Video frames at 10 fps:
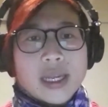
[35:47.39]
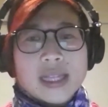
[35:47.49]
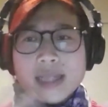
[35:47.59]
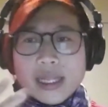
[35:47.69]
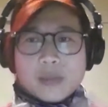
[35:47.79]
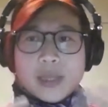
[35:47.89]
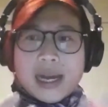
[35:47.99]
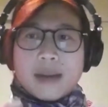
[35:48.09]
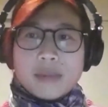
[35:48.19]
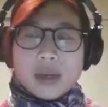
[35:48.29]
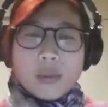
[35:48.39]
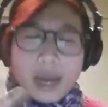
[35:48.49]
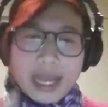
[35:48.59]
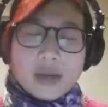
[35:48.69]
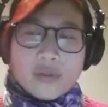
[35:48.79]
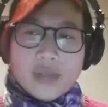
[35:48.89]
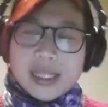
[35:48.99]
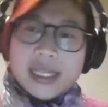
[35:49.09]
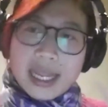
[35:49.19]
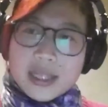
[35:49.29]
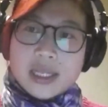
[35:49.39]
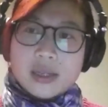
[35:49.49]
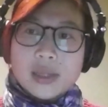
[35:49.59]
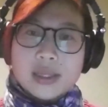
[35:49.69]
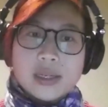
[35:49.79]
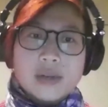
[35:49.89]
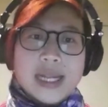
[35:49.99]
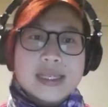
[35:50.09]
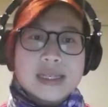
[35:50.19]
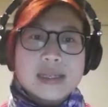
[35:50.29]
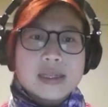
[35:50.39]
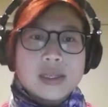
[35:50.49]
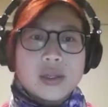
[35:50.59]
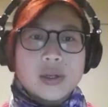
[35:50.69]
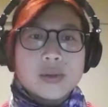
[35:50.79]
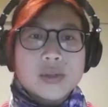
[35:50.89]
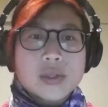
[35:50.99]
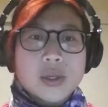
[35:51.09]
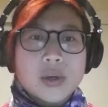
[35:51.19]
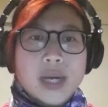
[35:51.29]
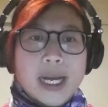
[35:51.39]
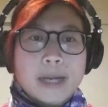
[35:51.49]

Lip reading: it's become a way of engaging with the crisis, you know. So